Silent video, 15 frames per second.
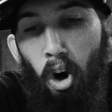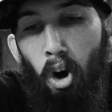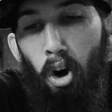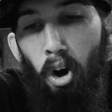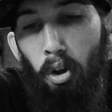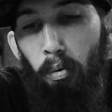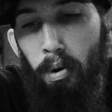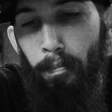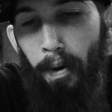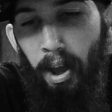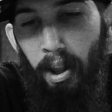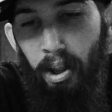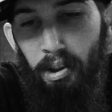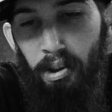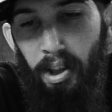all
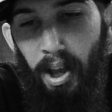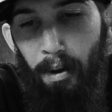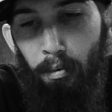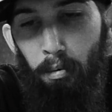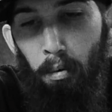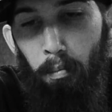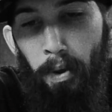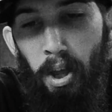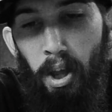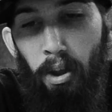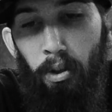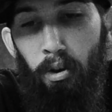remaining steps will be